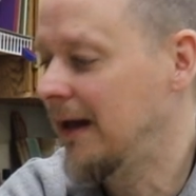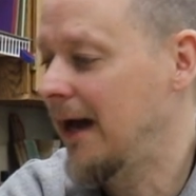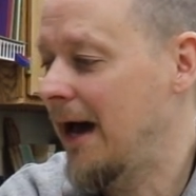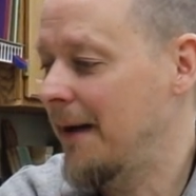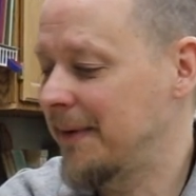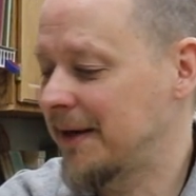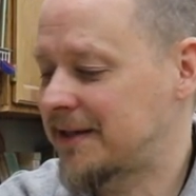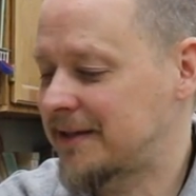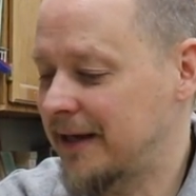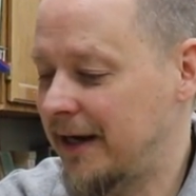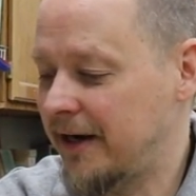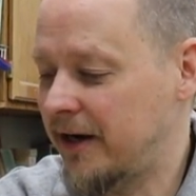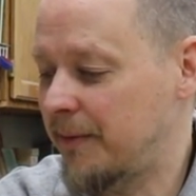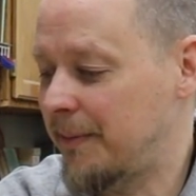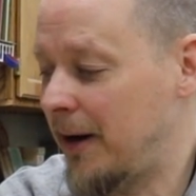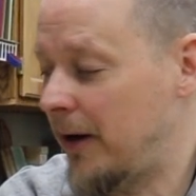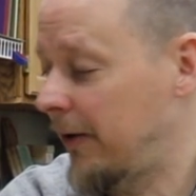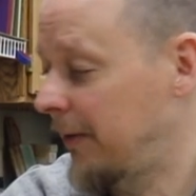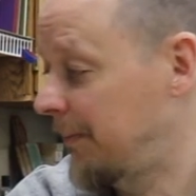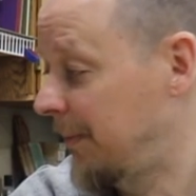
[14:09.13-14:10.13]
I'm excited
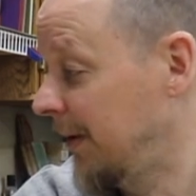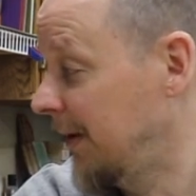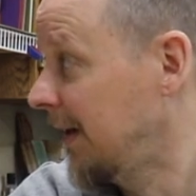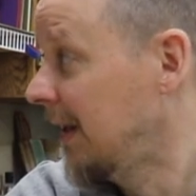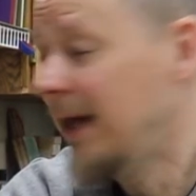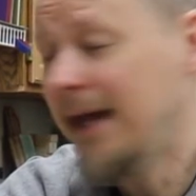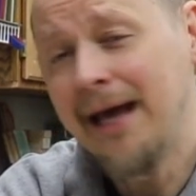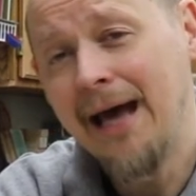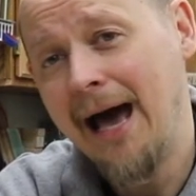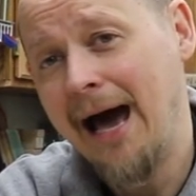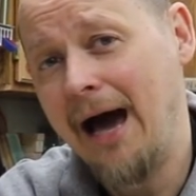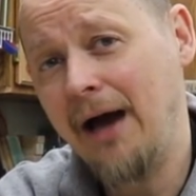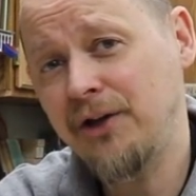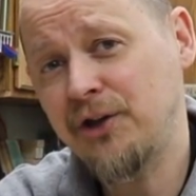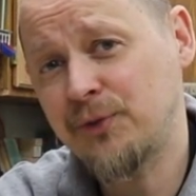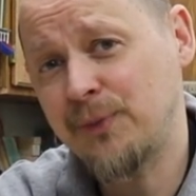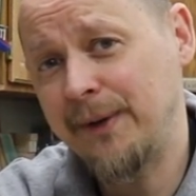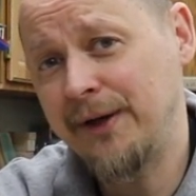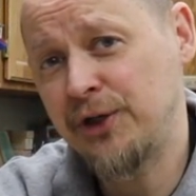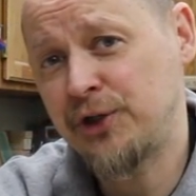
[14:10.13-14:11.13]
about it. But I
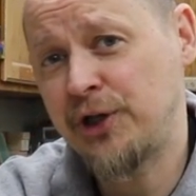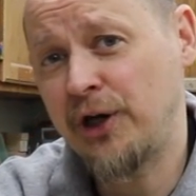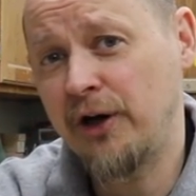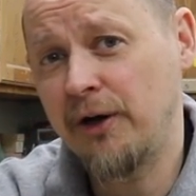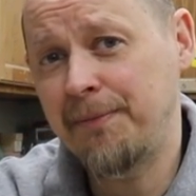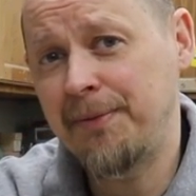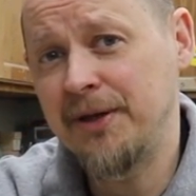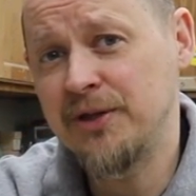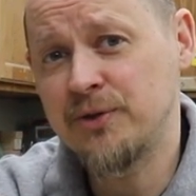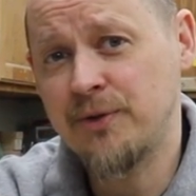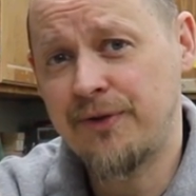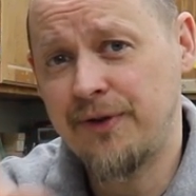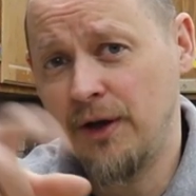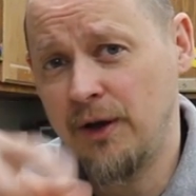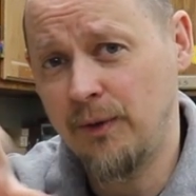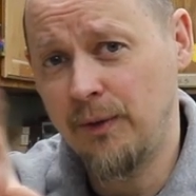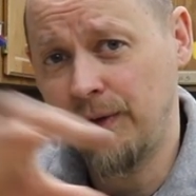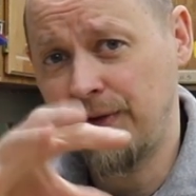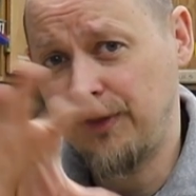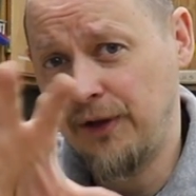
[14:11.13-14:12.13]
just wanted to share the pins with
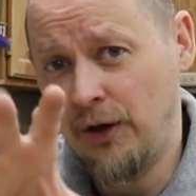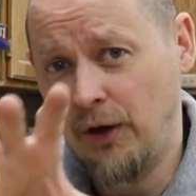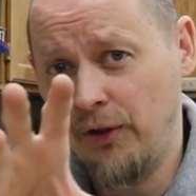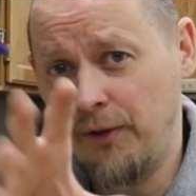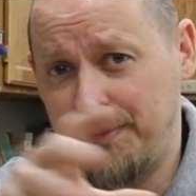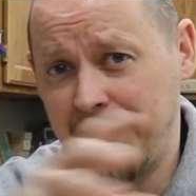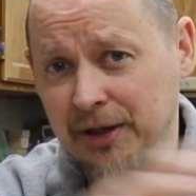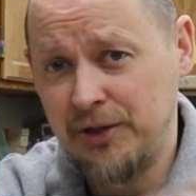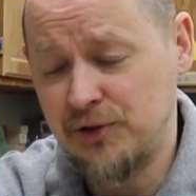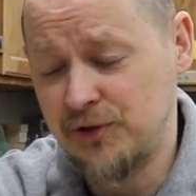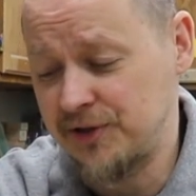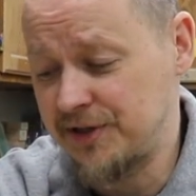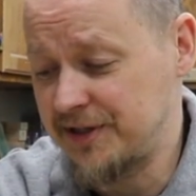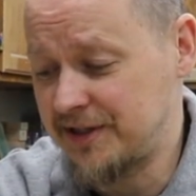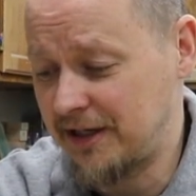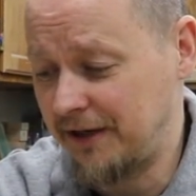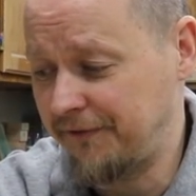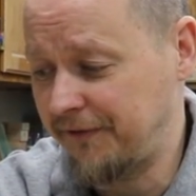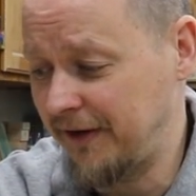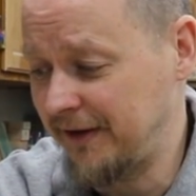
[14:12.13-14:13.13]
you with you know the pictures and
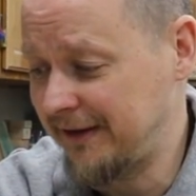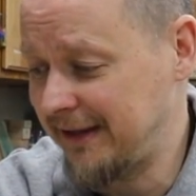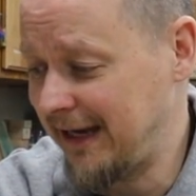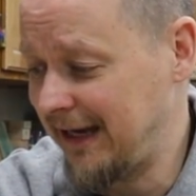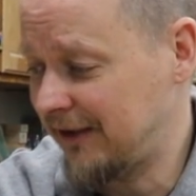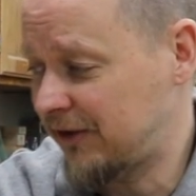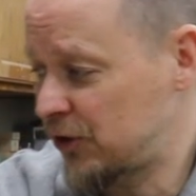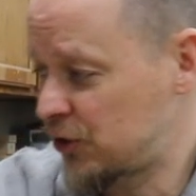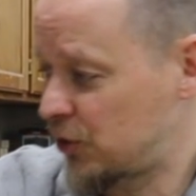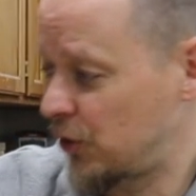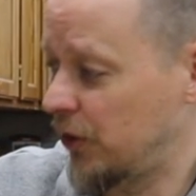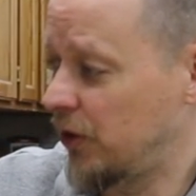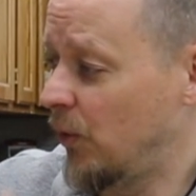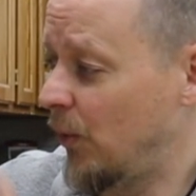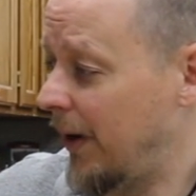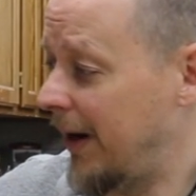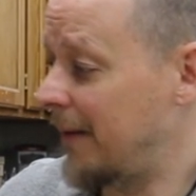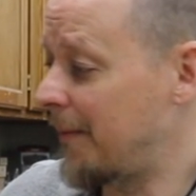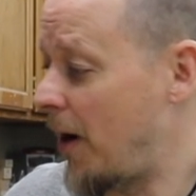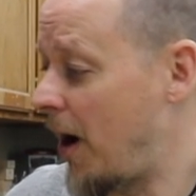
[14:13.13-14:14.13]
stuff like that to show you
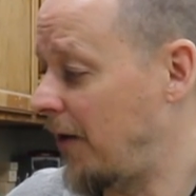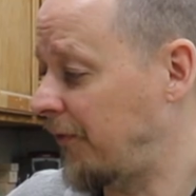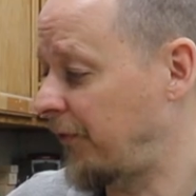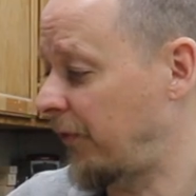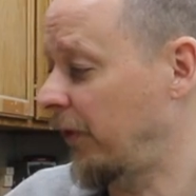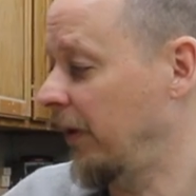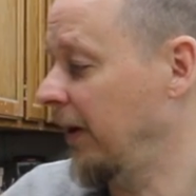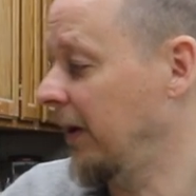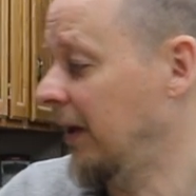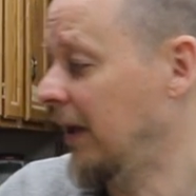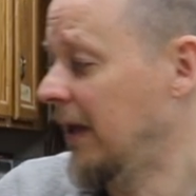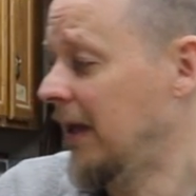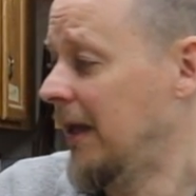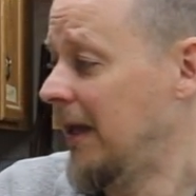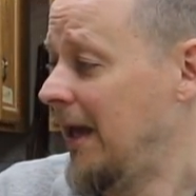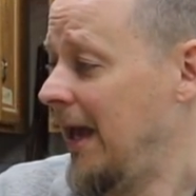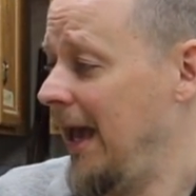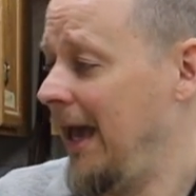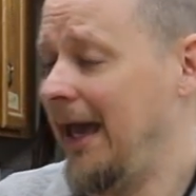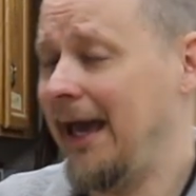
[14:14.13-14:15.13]
what I'm offering
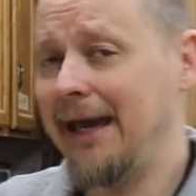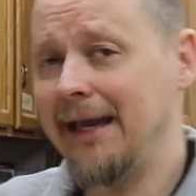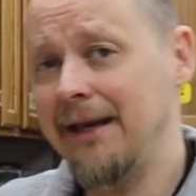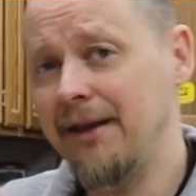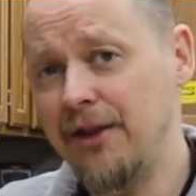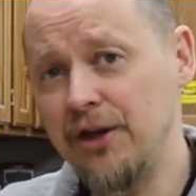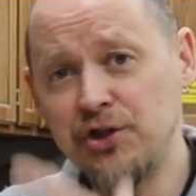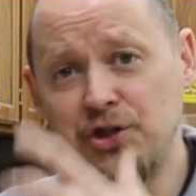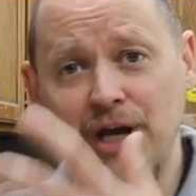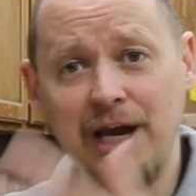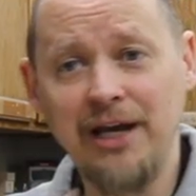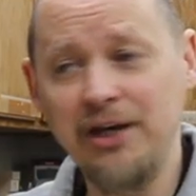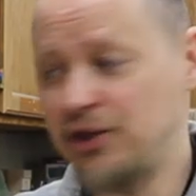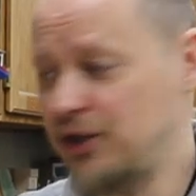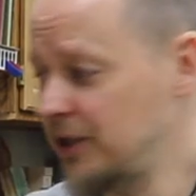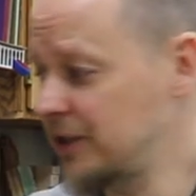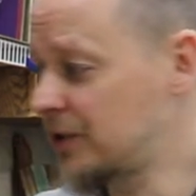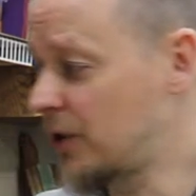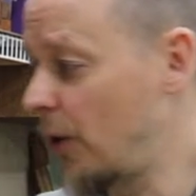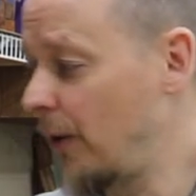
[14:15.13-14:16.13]
and the
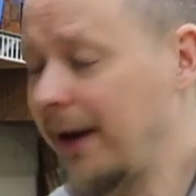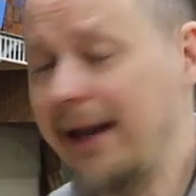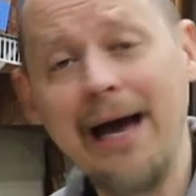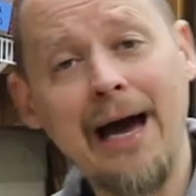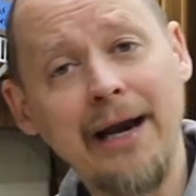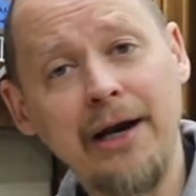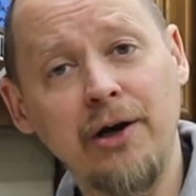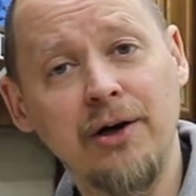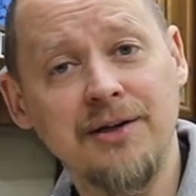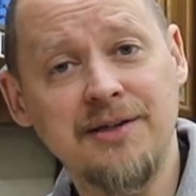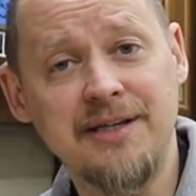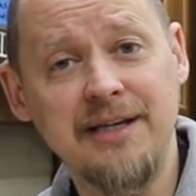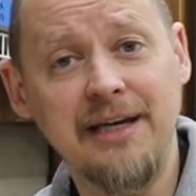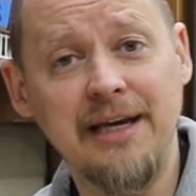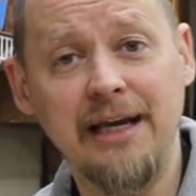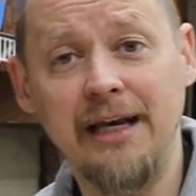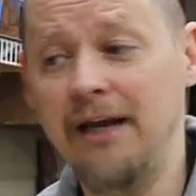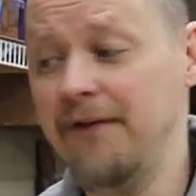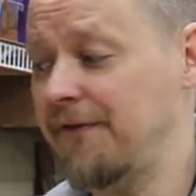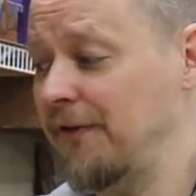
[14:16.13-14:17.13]
changes going on here at
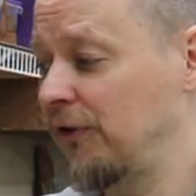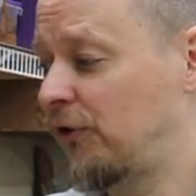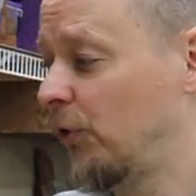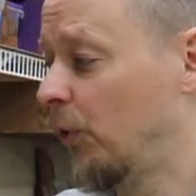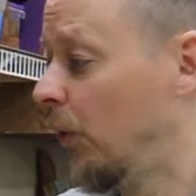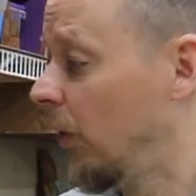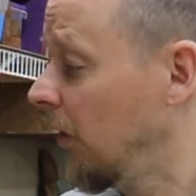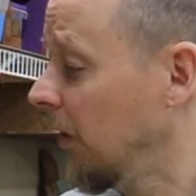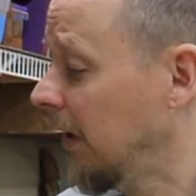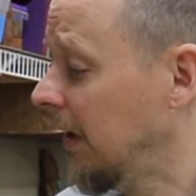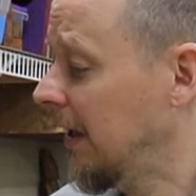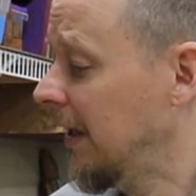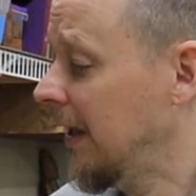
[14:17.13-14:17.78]
CK Knife and Tool